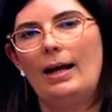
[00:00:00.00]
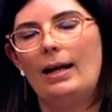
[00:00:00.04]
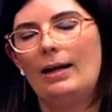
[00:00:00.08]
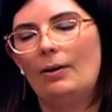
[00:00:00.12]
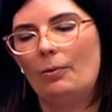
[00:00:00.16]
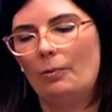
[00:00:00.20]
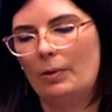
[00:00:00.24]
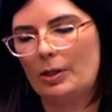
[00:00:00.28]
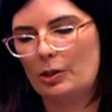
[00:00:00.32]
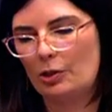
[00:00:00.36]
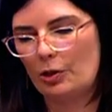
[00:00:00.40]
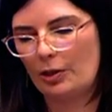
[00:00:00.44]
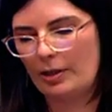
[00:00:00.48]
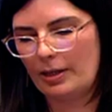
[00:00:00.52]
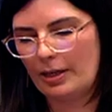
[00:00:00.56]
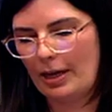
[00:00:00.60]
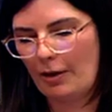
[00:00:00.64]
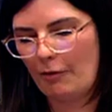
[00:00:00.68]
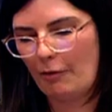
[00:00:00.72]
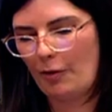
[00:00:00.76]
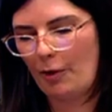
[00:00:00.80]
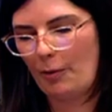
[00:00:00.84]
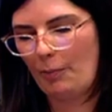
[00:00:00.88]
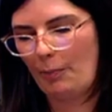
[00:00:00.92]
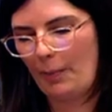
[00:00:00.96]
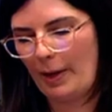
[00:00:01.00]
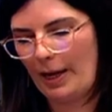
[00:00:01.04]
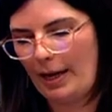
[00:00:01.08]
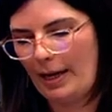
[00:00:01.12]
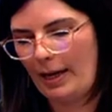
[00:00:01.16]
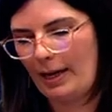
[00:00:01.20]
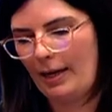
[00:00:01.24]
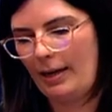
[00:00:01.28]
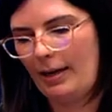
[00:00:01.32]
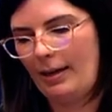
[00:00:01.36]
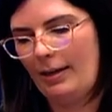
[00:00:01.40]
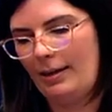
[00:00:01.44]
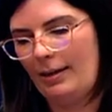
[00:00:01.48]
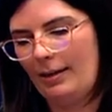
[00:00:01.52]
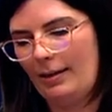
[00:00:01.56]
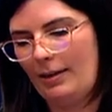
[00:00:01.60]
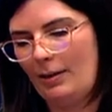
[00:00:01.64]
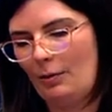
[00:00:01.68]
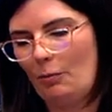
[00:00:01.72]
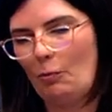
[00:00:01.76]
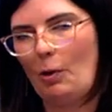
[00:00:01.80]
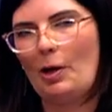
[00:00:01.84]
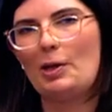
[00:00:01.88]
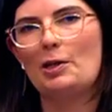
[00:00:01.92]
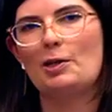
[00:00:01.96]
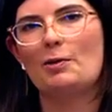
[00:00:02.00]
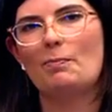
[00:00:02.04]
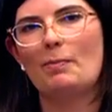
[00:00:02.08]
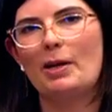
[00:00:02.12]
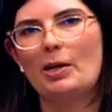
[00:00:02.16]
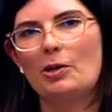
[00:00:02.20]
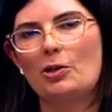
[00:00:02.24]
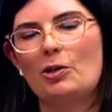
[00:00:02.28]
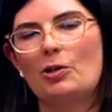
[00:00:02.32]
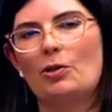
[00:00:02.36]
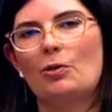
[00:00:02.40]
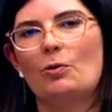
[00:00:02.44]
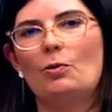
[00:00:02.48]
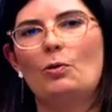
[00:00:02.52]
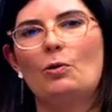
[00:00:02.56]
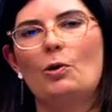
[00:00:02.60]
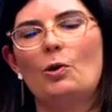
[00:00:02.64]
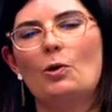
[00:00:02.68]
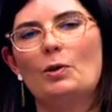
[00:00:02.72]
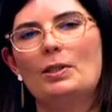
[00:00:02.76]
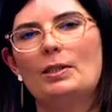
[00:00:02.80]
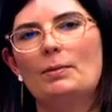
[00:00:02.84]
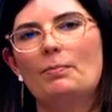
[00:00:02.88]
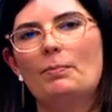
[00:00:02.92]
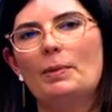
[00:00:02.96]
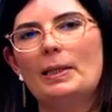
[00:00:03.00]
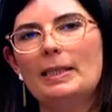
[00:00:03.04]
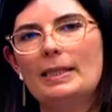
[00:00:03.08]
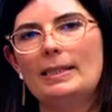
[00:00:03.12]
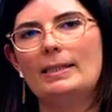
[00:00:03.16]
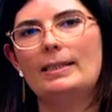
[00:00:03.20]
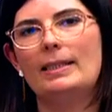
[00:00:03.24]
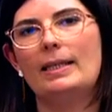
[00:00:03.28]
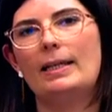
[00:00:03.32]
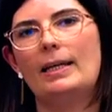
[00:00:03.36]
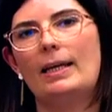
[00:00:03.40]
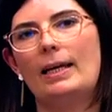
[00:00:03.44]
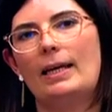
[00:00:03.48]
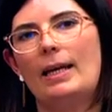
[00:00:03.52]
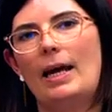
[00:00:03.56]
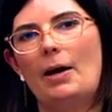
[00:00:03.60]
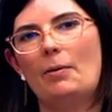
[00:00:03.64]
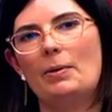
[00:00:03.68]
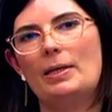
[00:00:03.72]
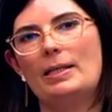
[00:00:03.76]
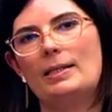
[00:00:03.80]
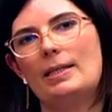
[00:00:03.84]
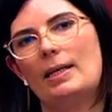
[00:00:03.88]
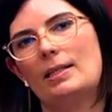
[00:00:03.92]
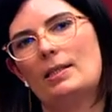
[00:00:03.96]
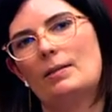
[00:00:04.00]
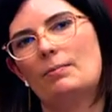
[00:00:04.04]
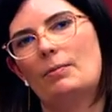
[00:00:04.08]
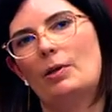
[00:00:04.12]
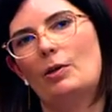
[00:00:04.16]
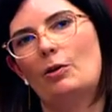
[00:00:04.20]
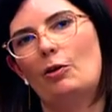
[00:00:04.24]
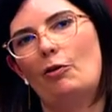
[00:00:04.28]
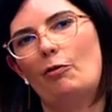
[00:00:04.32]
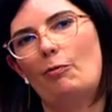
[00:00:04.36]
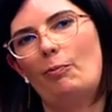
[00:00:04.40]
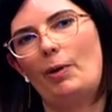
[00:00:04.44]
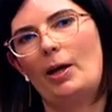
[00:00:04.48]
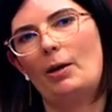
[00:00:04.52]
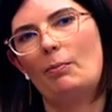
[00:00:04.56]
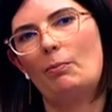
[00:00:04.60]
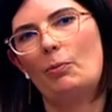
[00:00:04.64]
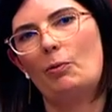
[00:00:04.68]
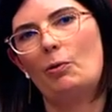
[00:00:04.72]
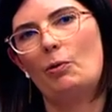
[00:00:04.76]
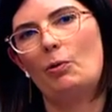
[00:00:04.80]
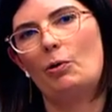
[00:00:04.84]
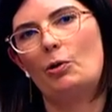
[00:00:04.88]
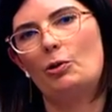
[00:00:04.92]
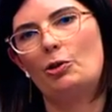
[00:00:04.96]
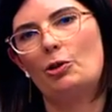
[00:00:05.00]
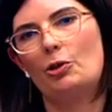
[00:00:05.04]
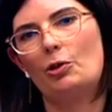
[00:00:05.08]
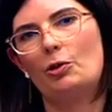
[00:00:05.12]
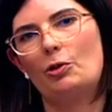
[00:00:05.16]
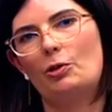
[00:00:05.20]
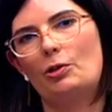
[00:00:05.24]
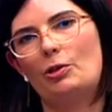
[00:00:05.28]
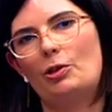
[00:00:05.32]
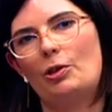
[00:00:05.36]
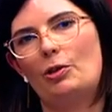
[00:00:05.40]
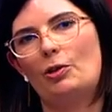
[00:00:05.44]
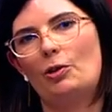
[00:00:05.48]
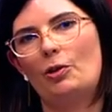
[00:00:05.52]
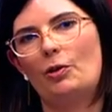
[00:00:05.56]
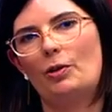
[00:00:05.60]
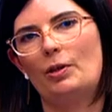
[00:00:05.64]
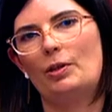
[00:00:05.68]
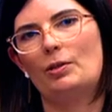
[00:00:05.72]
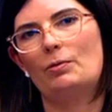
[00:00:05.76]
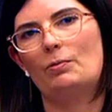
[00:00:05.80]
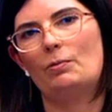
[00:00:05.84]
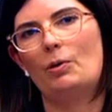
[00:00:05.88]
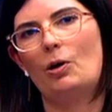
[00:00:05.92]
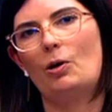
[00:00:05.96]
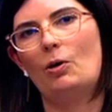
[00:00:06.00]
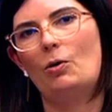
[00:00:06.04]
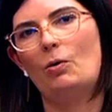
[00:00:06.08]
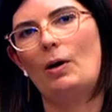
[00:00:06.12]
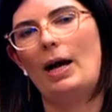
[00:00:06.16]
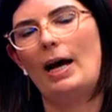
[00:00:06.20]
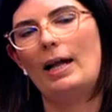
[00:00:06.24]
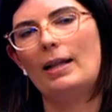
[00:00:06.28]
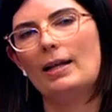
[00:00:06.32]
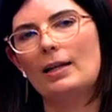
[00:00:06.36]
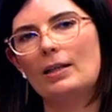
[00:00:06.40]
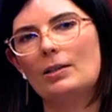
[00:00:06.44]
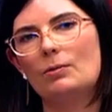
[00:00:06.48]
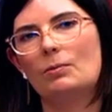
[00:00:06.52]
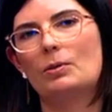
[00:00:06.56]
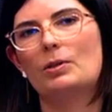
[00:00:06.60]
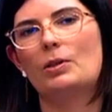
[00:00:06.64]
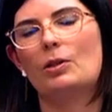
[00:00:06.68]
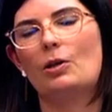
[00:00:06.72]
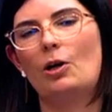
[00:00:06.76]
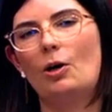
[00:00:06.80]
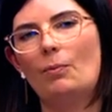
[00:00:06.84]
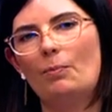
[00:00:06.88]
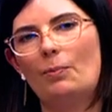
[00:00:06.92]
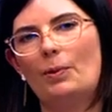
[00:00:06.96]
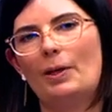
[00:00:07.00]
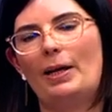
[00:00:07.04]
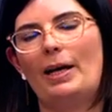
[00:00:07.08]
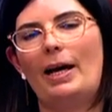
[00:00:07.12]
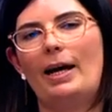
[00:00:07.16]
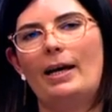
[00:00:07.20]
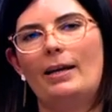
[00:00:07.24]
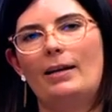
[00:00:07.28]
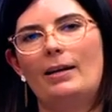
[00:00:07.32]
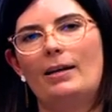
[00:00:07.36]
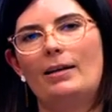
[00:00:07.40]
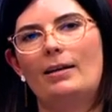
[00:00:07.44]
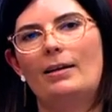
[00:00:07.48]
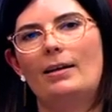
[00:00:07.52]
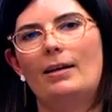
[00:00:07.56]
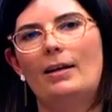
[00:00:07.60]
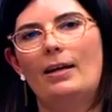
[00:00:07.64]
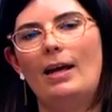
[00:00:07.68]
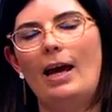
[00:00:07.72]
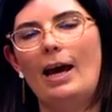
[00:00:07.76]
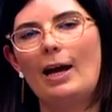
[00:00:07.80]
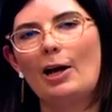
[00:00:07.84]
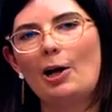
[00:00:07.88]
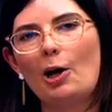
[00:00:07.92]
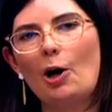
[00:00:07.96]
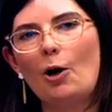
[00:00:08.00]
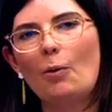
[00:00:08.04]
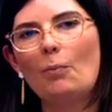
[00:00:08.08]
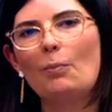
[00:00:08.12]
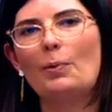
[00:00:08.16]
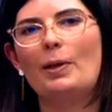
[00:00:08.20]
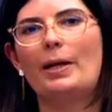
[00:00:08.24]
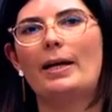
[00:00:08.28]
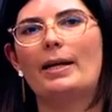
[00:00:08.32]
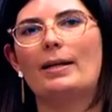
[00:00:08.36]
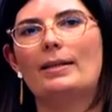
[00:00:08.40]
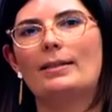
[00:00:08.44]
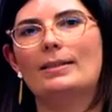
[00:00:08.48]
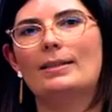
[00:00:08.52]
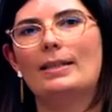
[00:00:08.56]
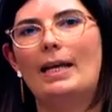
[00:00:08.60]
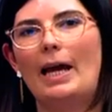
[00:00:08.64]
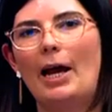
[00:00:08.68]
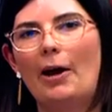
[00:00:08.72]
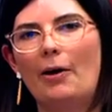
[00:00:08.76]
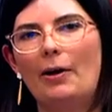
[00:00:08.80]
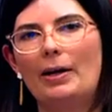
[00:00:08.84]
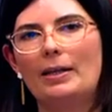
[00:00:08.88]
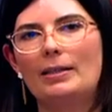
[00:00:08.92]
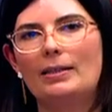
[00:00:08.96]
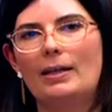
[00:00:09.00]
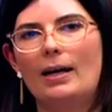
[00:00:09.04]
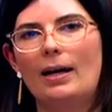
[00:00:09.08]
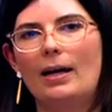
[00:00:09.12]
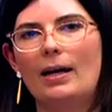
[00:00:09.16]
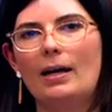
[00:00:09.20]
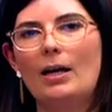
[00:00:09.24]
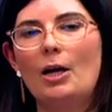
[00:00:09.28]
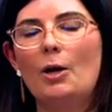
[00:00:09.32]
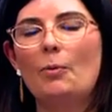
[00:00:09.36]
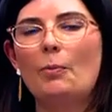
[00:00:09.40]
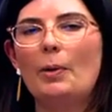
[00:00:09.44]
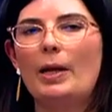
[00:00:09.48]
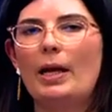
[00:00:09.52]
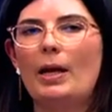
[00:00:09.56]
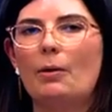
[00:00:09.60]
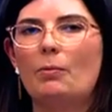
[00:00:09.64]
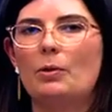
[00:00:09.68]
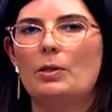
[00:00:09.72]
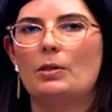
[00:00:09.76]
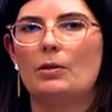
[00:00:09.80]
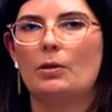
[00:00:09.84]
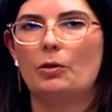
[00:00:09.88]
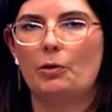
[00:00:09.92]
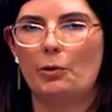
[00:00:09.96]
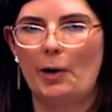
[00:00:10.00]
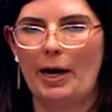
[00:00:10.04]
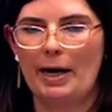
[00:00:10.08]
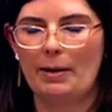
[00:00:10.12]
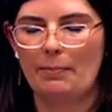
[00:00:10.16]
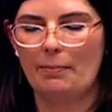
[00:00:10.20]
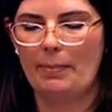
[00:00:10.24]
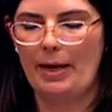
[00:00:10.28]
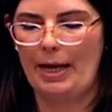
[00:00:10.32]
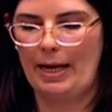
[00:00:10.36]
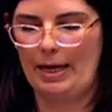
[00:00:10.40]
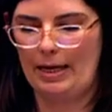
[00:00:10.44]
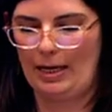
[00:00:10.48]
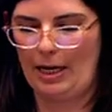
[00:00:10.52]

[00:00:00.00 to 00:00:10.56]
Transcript: We should never be one-dimensional or simplistic in our assessment of people who choose to do this role. Alex was a complicated and complex character, but he was a great man.